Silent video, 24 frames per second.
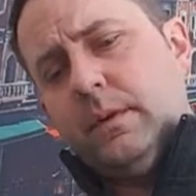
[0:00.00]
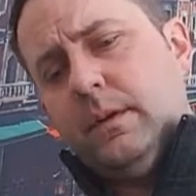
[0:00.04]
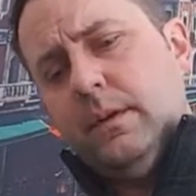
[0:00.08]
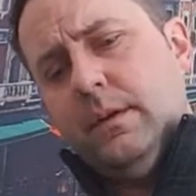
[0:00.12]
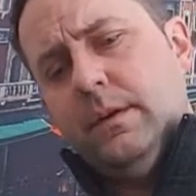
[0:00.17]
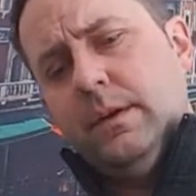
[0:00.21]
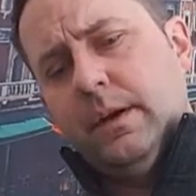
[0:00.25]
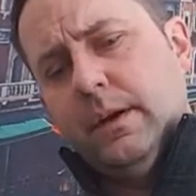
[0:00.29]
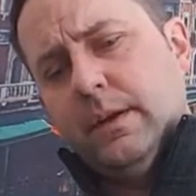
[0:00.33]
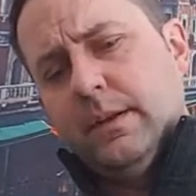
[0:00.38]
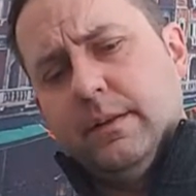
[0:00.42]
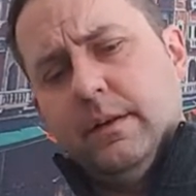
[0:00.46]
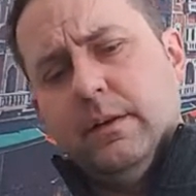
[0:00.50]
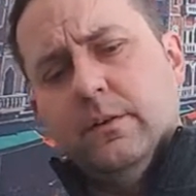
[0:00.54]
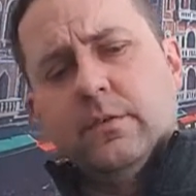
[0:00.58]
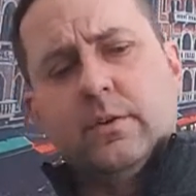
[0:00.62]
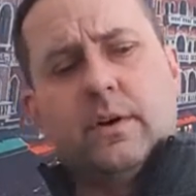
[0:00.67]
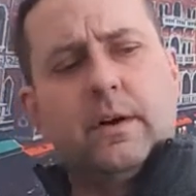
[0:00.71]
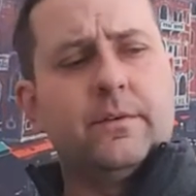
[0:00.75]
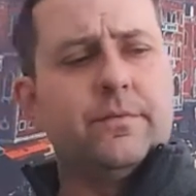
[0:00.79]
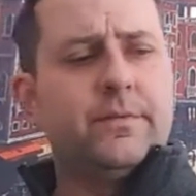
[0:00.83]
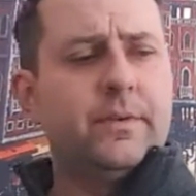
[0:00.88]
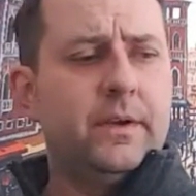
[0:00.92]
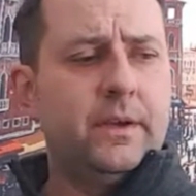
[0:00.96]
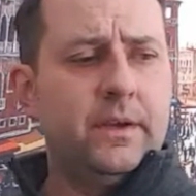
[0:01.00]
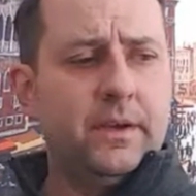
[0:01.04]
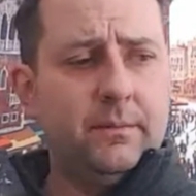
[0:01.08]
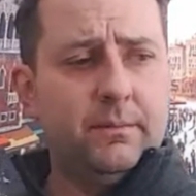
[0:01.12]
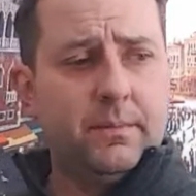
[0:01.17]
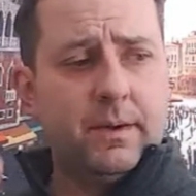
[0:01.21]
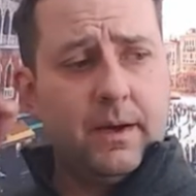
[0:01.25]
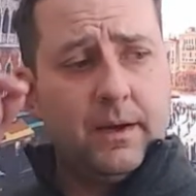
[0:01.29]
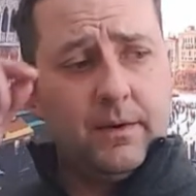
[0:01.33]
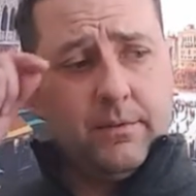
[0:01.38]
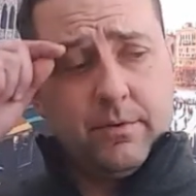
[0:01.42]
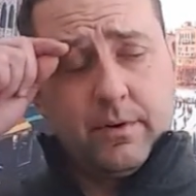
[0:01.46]
You can get these off
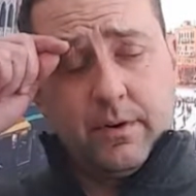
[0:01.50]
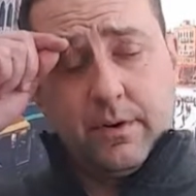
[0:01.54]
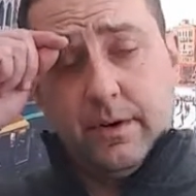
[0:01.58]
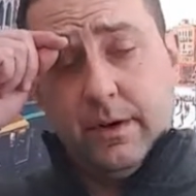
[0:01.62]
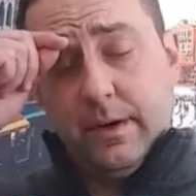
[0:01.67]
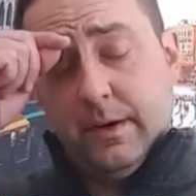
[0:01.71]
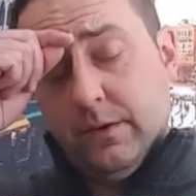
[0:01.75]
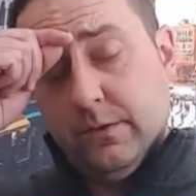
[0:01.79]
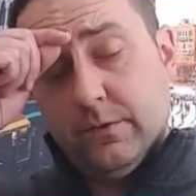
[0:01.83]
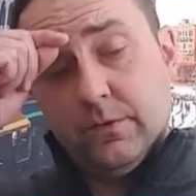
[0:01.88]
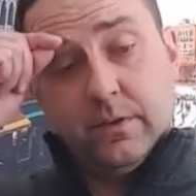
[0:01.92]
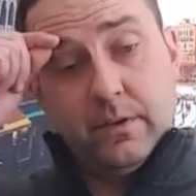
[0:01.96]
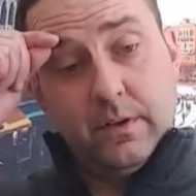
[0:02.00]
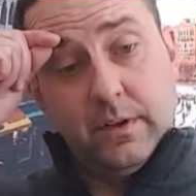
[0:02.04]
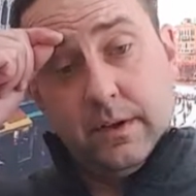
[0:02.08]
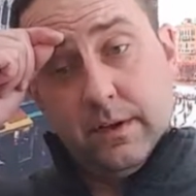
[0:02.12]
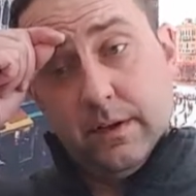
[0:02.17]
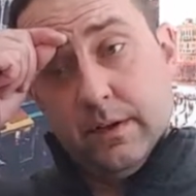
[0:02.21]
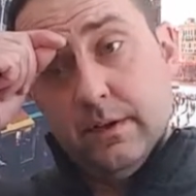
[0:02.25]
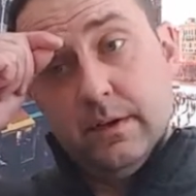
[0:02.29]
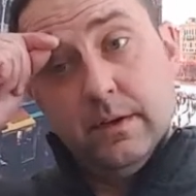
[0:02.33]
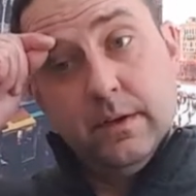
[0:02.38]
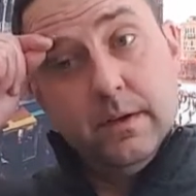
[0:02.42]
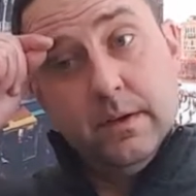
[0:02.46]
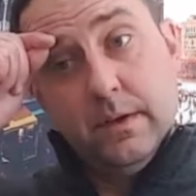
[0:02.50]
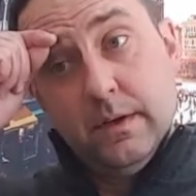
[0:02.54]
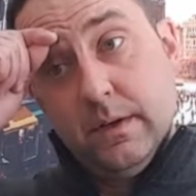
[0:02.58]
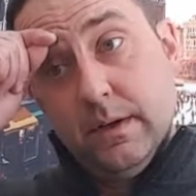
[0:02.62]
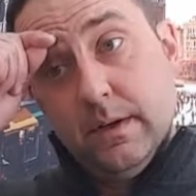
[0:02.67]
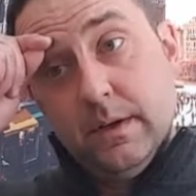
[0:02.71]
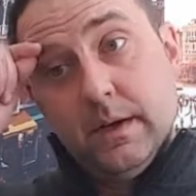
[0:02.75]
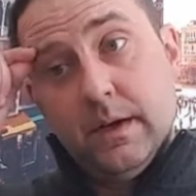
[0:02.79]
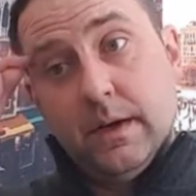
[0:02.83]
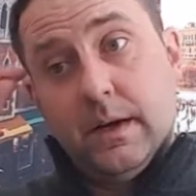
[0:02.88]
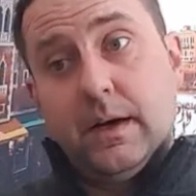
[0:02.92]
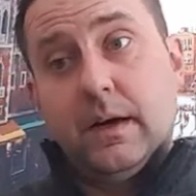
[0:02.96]
eBay very easily.
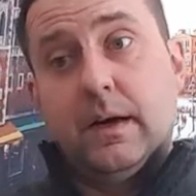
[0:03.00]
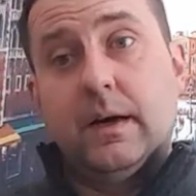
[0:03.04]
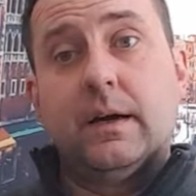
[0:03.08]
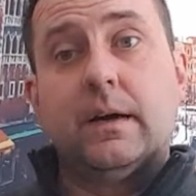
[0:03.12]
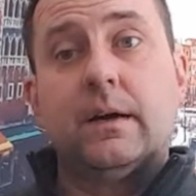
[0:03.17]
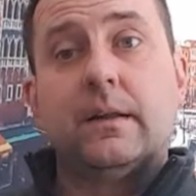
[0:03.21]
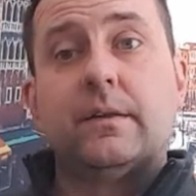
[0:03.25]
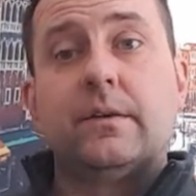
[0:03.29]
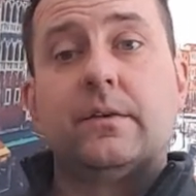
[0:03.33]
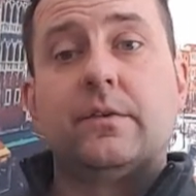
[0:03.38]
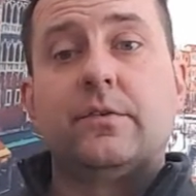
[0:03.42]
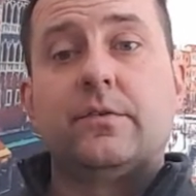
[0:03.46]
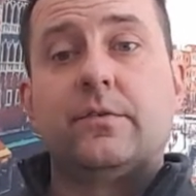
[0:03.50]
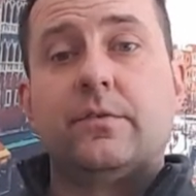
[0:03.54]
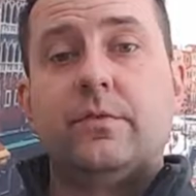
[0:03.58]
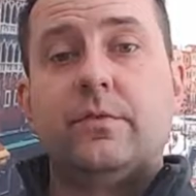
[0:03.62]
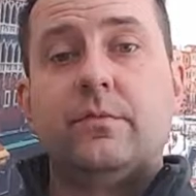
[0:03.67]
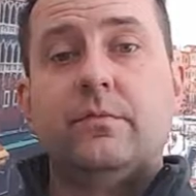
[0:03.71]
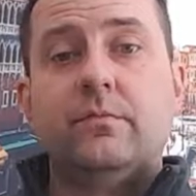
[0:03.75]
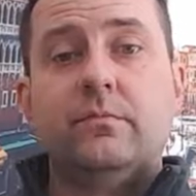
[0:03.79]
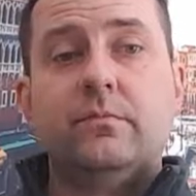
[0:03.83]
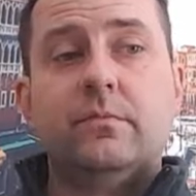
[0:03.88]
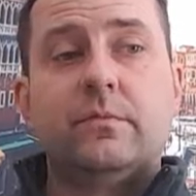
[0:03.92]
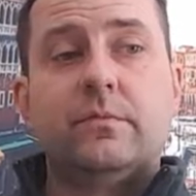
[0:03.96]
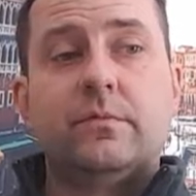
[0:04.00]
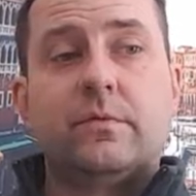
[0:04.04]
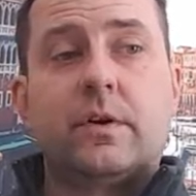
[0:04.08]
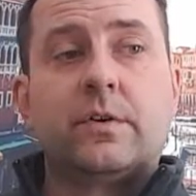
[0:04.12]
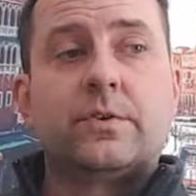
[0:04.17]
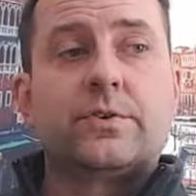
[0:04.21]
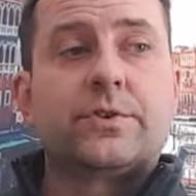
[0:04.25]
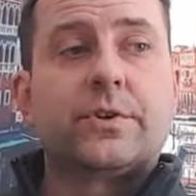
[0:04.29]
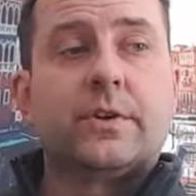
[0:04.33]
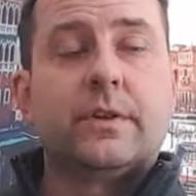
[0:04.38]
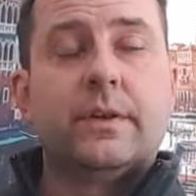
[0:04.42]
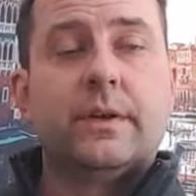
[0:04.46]
Uh, there's
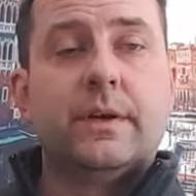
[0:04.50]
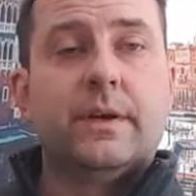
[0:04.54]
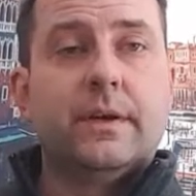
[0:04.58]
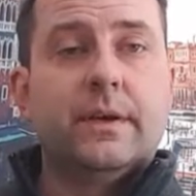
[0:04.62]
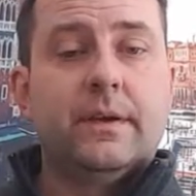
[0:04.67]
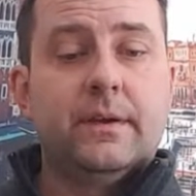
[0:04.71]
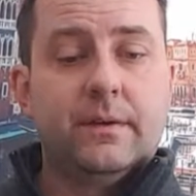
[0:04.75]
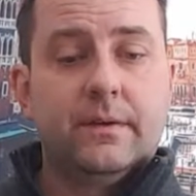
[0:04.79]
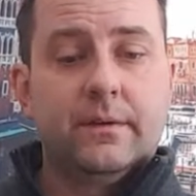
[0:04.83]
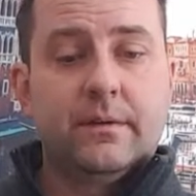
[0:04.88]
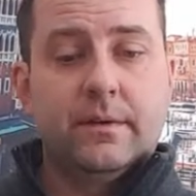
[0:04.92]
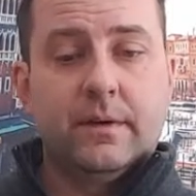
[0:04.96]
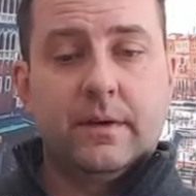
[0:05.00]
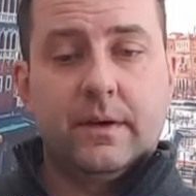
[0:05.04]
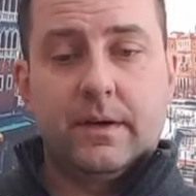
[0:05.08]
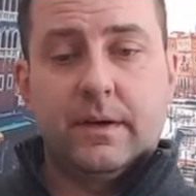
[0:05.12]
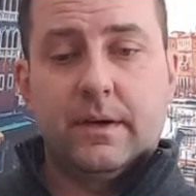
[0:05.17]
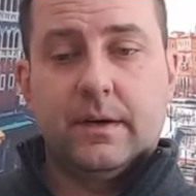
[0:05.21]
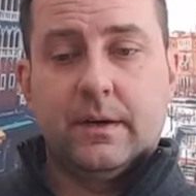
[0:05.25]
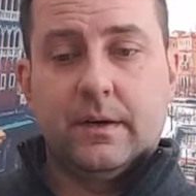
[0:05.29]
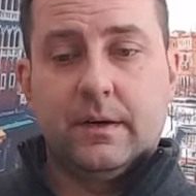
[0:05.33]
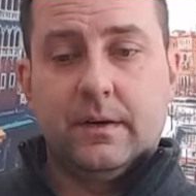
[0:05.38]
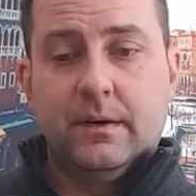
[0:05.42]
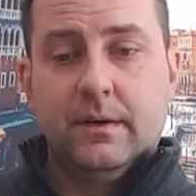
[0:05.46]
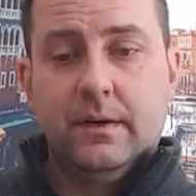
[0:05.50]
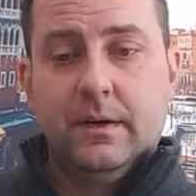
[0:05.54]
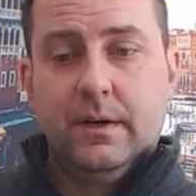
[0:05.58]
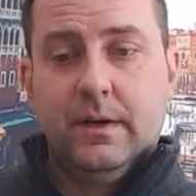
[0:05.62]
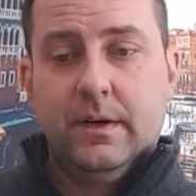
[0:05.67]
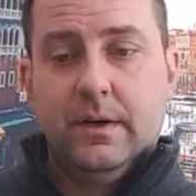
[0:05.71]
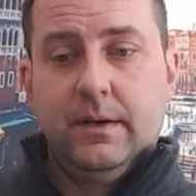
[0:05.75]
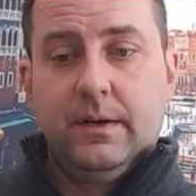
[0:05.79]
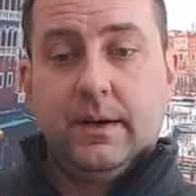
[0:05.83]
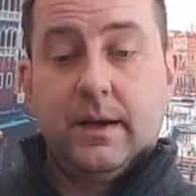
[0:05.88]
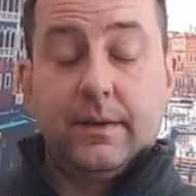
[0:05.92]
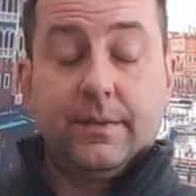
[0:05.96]
virtually uh,
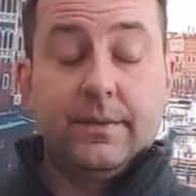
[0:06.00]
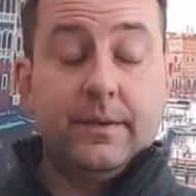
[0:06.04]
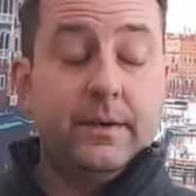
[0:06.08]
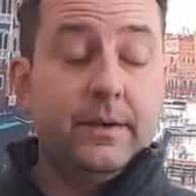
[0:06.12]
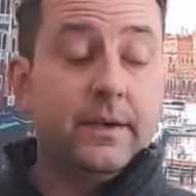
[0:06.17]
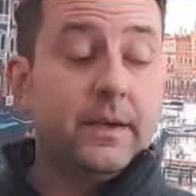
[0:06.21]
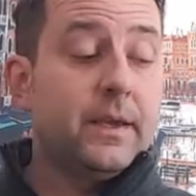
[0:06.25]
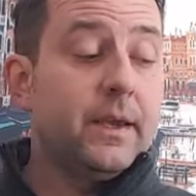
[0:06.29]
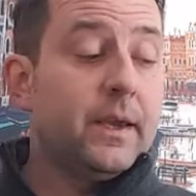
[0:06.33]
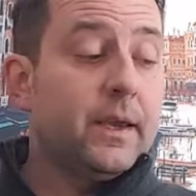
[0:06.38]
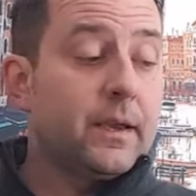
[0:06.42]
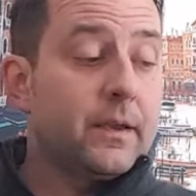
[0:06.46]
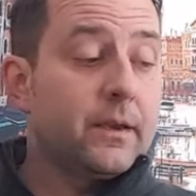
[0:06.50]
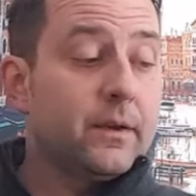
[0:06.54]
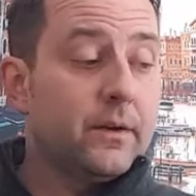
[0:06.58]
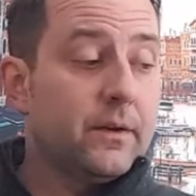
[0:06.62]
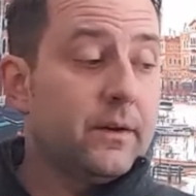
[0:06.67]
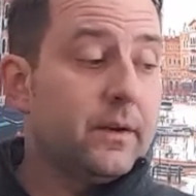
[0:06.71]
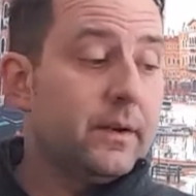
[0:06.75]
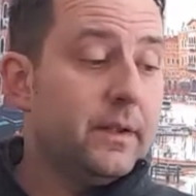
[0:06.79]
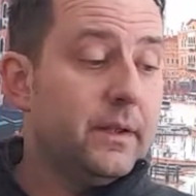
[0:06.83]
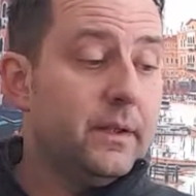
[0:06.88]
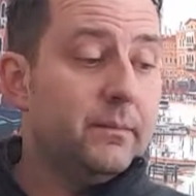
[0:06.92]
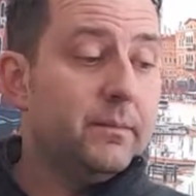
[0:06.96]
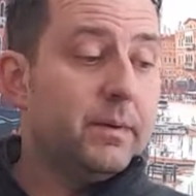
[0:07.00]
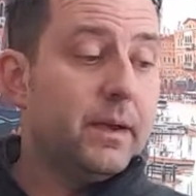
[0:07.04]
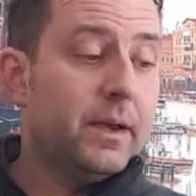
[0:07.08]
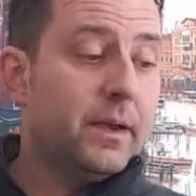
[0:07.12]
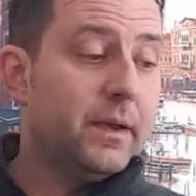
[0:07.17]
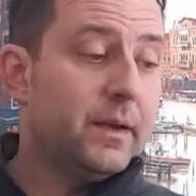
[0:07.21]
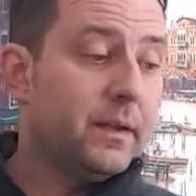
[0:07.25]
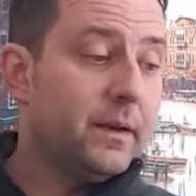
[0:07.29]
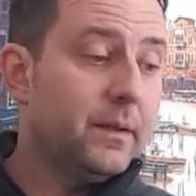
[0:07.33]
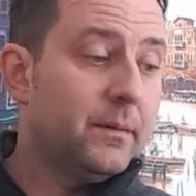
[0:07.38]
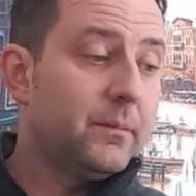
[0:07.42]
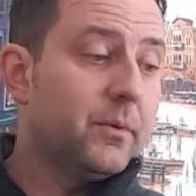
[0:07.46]
nothing you can't get on
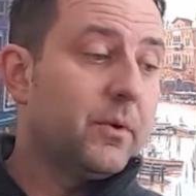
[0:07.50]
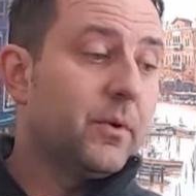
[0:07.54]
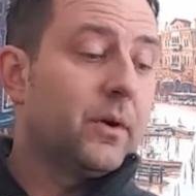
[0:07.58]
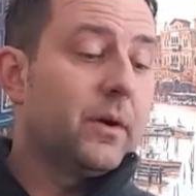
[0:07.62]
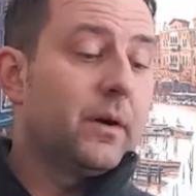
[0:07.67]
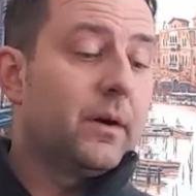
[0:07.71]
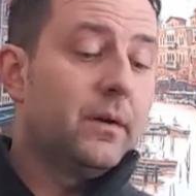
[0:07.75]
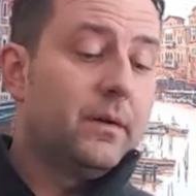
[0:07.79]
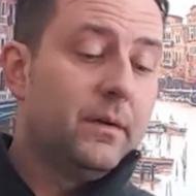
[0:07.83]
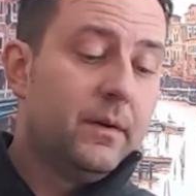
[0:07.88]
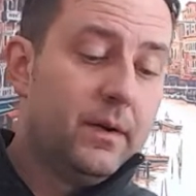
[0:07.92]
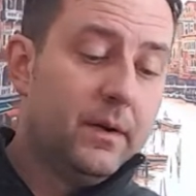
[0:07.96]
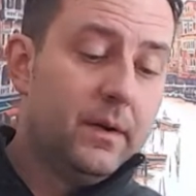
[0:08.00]
eBay anymore.